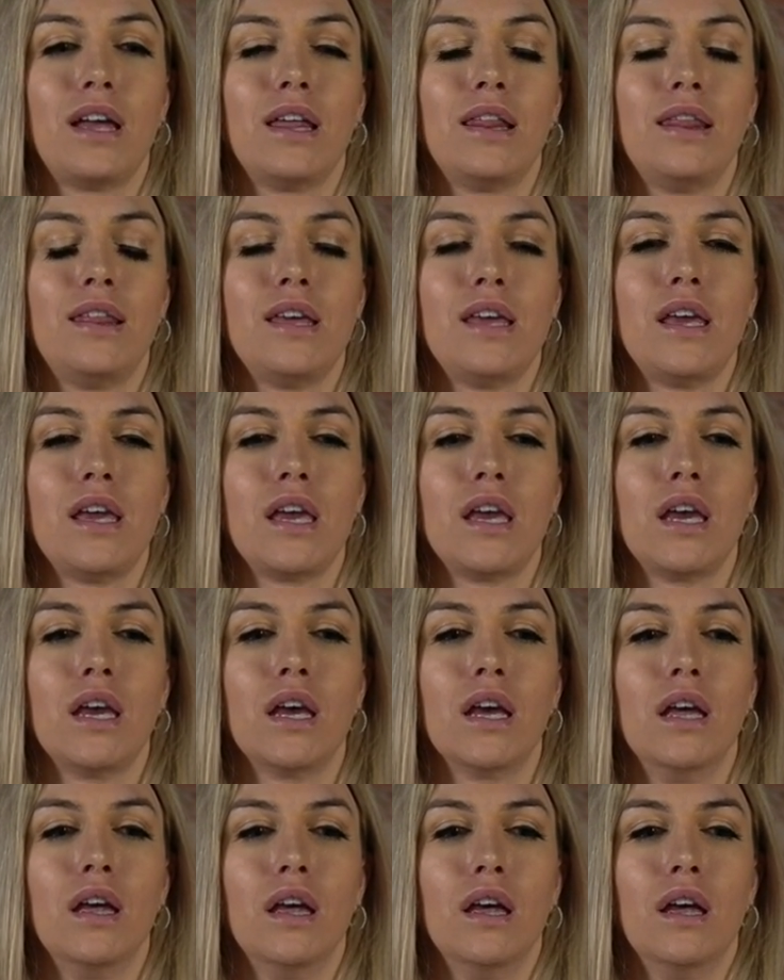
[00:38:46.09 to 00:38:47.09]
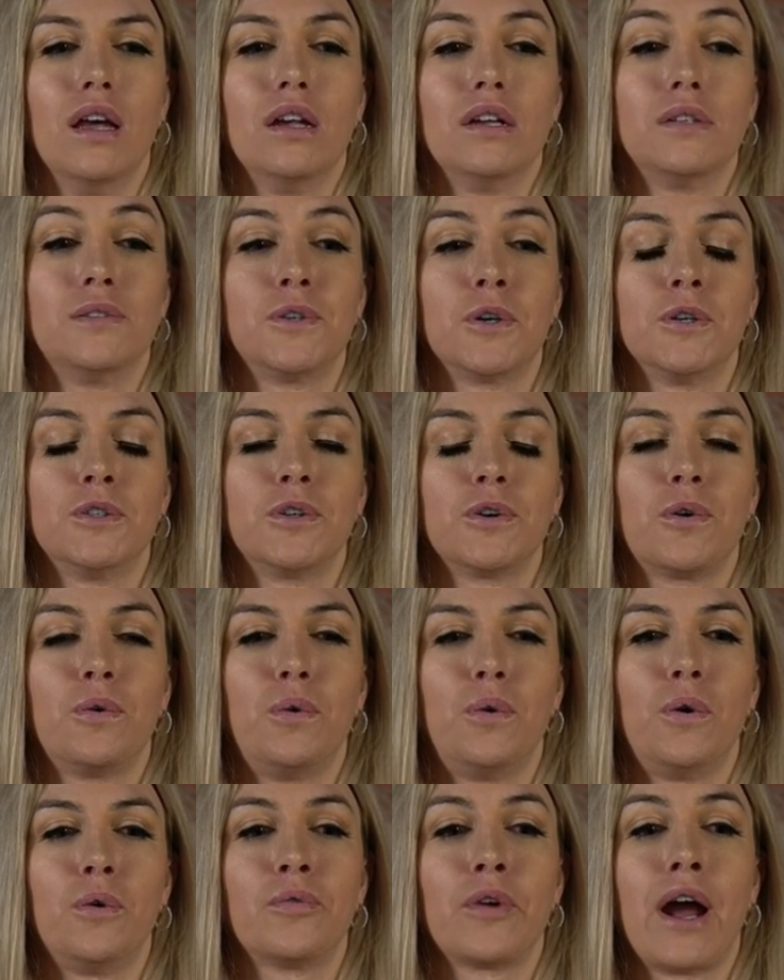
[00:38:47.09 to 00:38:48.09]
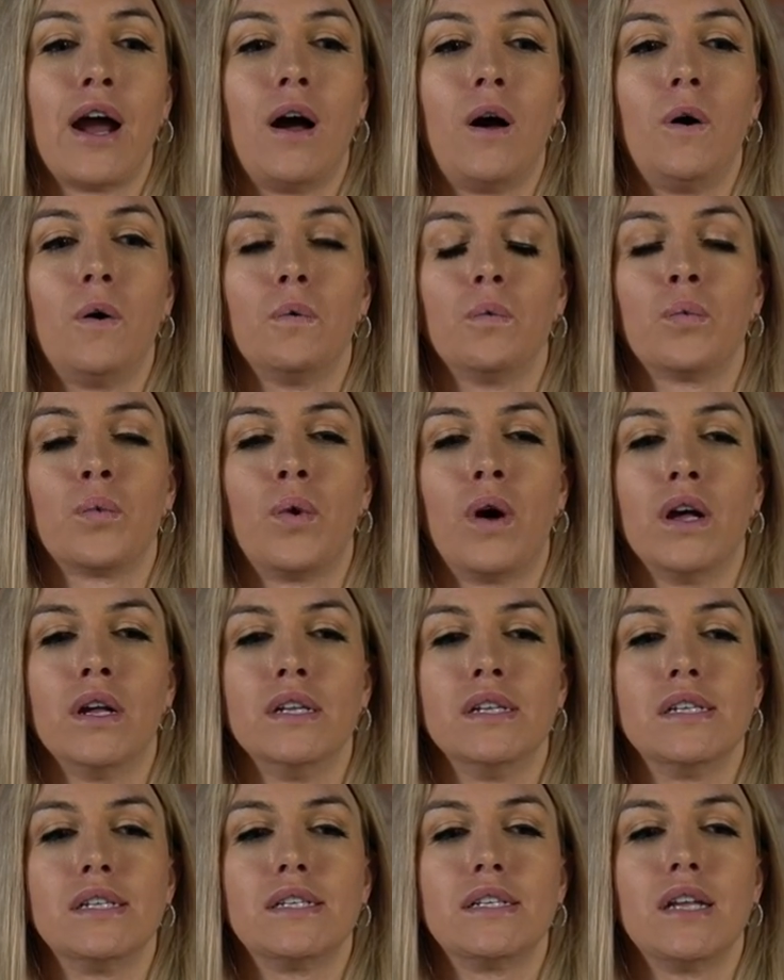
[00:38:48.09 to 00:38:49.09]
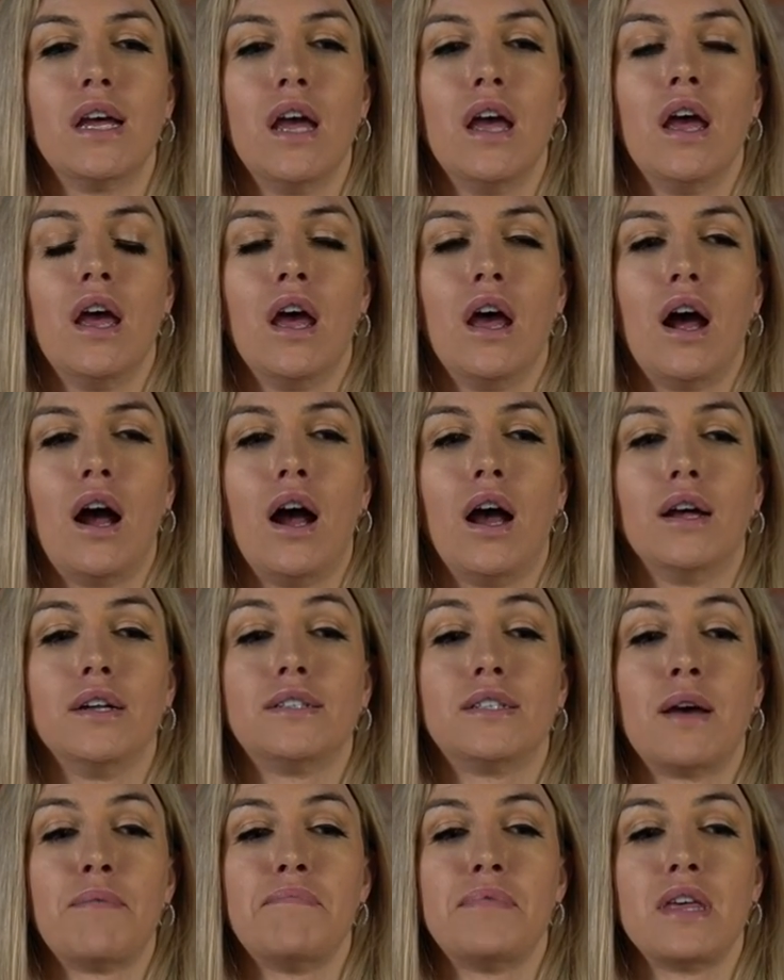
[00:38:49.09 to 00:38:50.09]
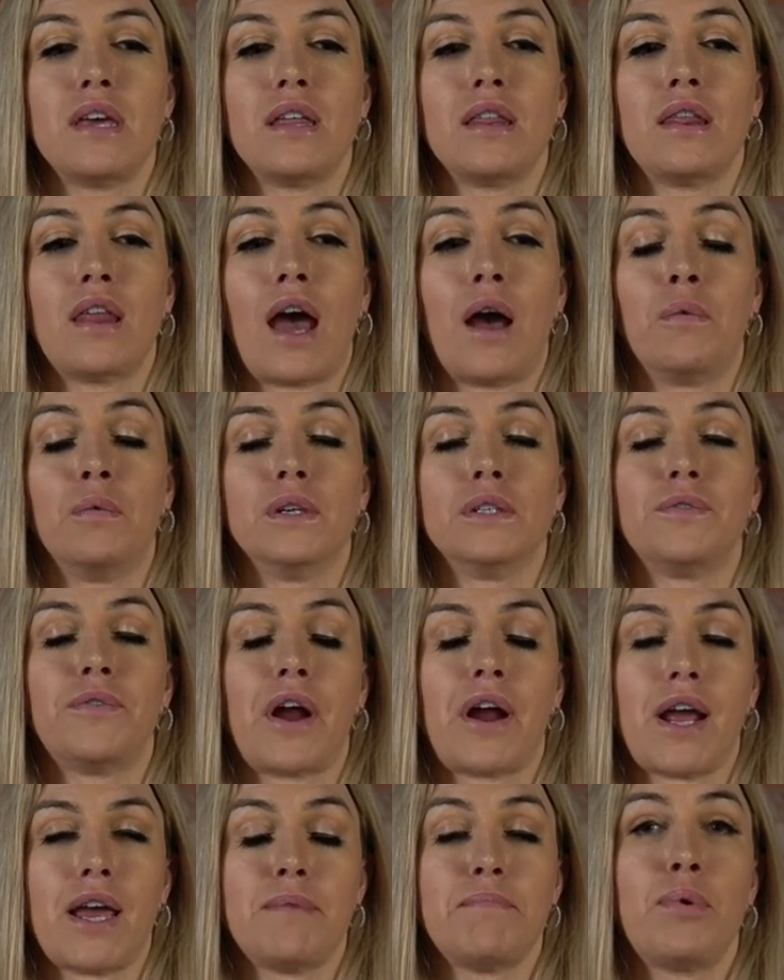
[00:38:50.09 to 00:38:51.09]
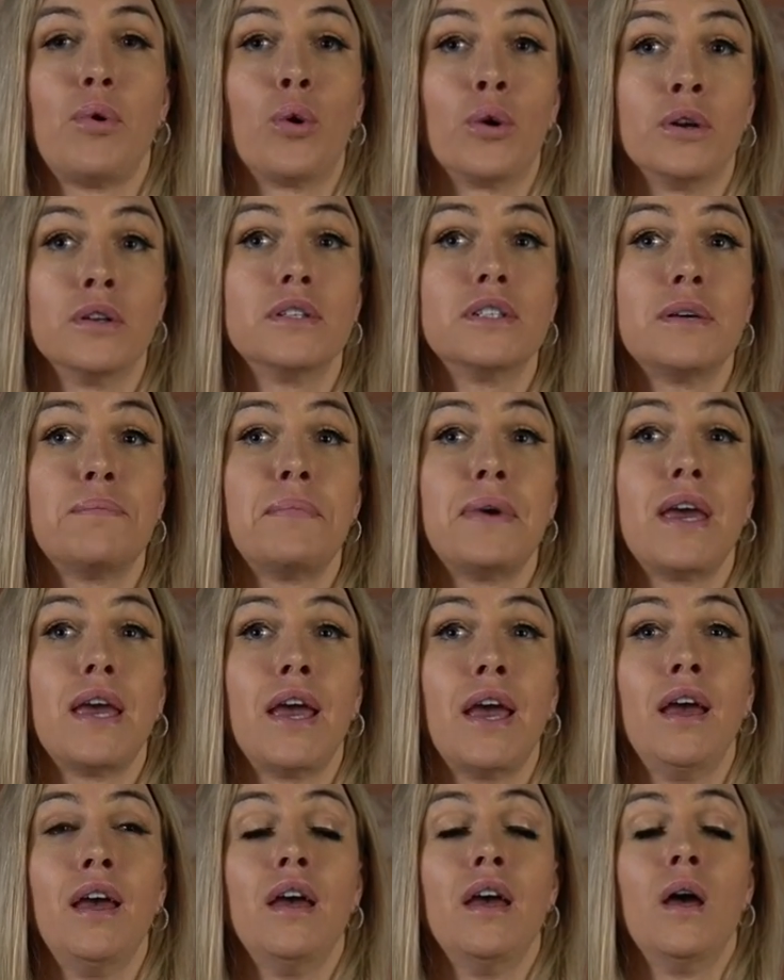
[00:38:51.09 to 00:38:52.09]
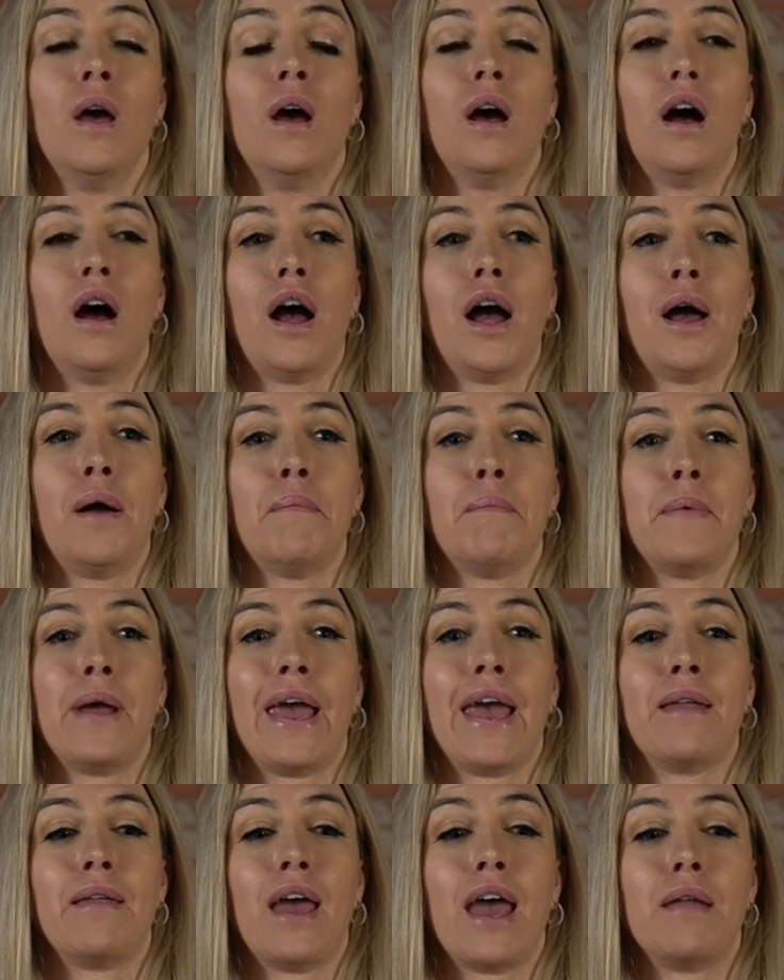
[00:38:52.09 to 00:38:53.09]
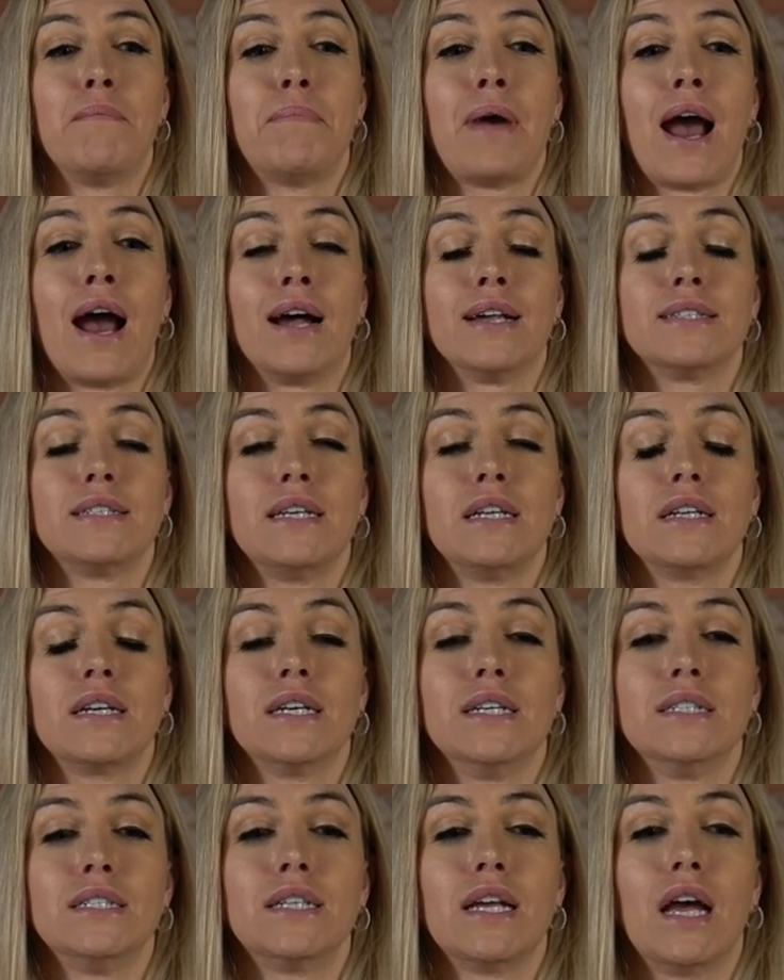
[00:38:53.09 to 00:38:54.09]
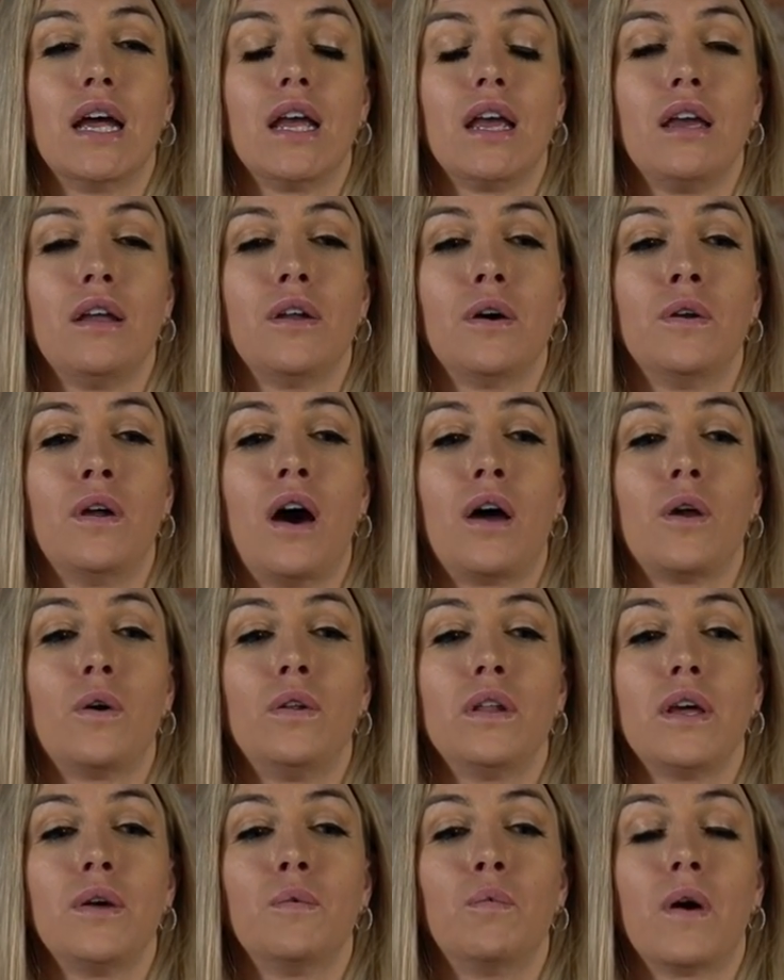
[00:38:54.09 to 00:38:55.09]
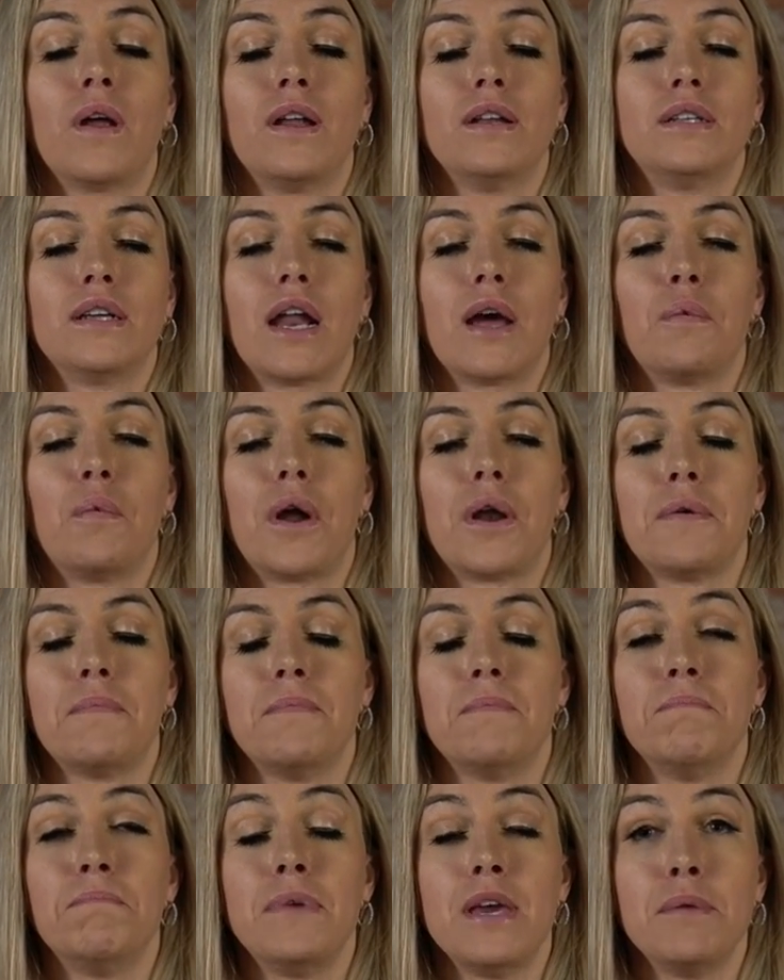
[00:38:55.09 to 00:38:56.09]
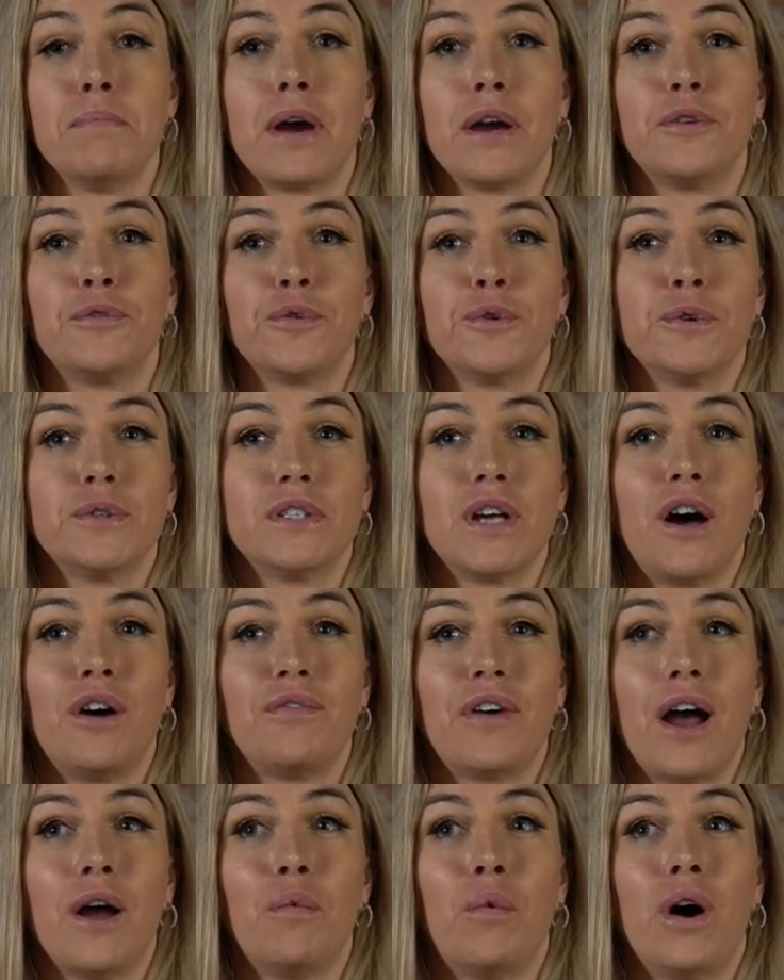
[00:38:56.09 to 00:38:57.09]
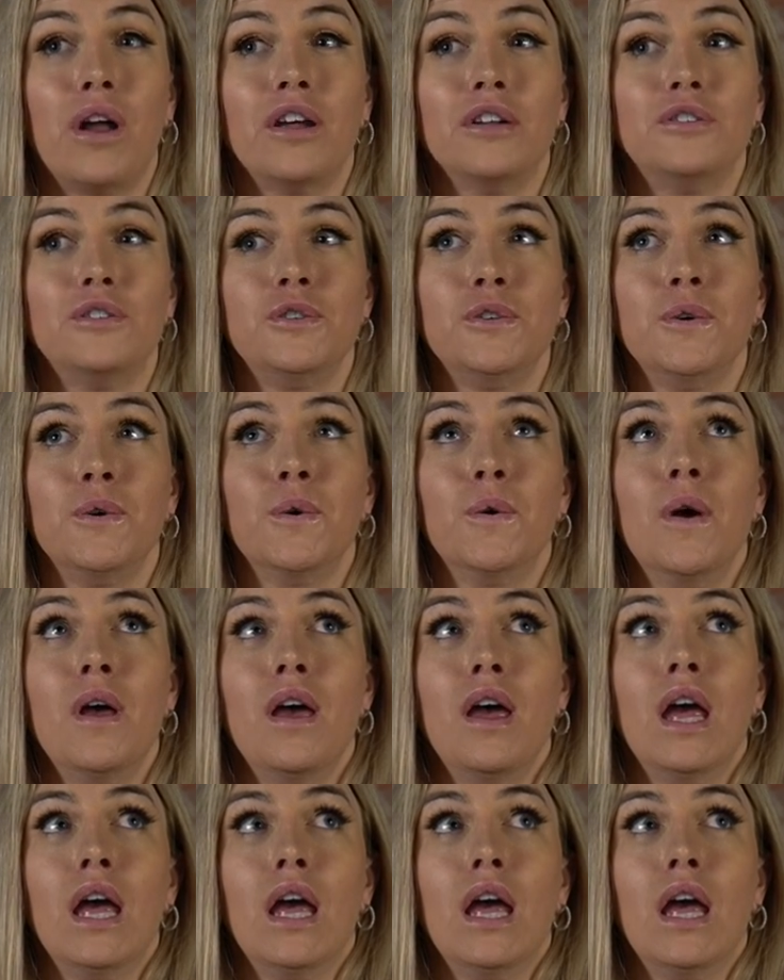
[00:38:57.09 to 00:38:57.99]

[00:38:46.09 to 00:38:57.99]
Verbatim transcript: the surgical route was uh, something that was very important to me um, and, and passing because, you know, not only did I want to be my true self, I wanted to